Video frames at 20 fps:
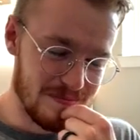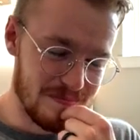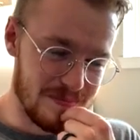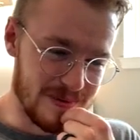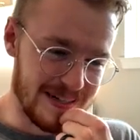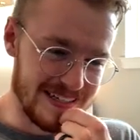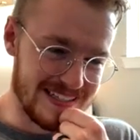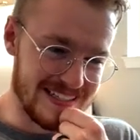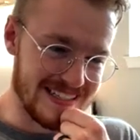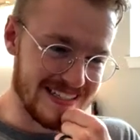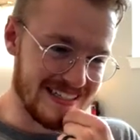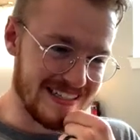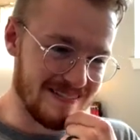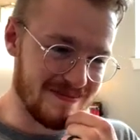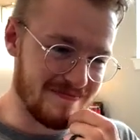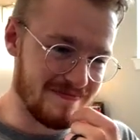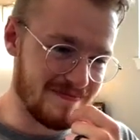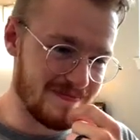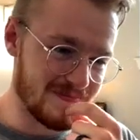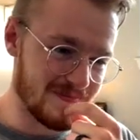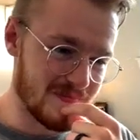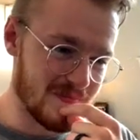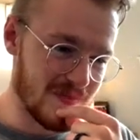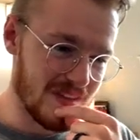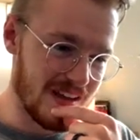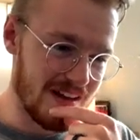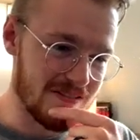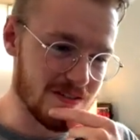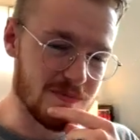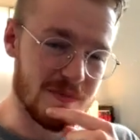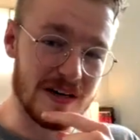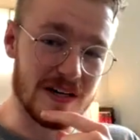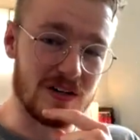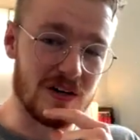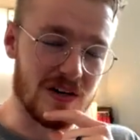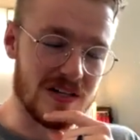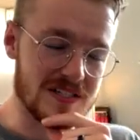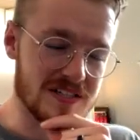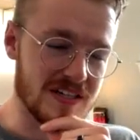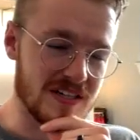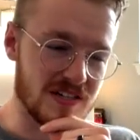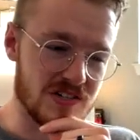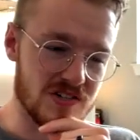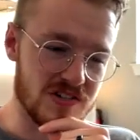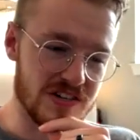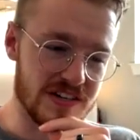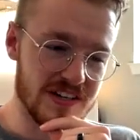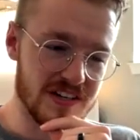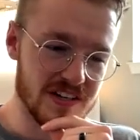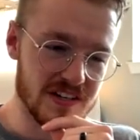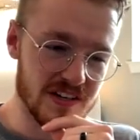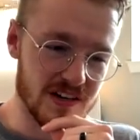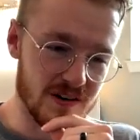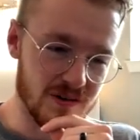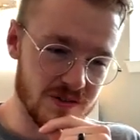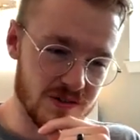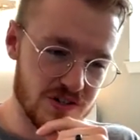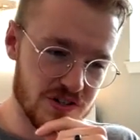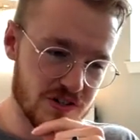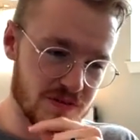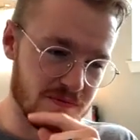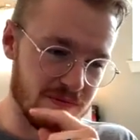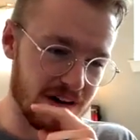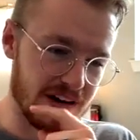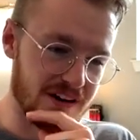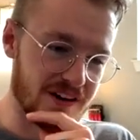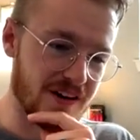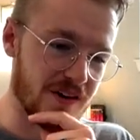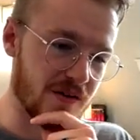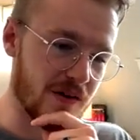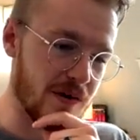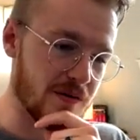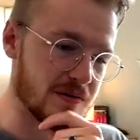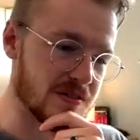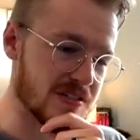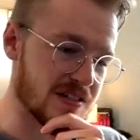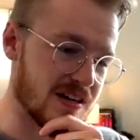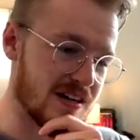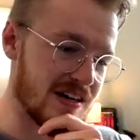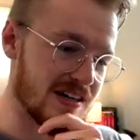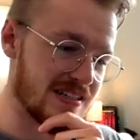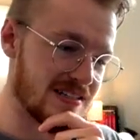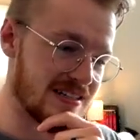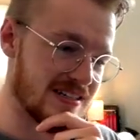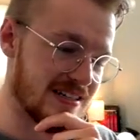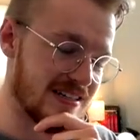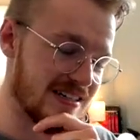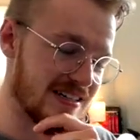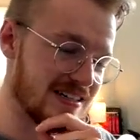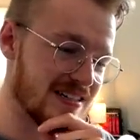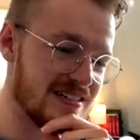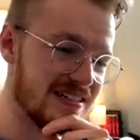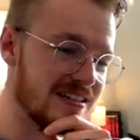But that was my cross-country coach. Mind you, I was not a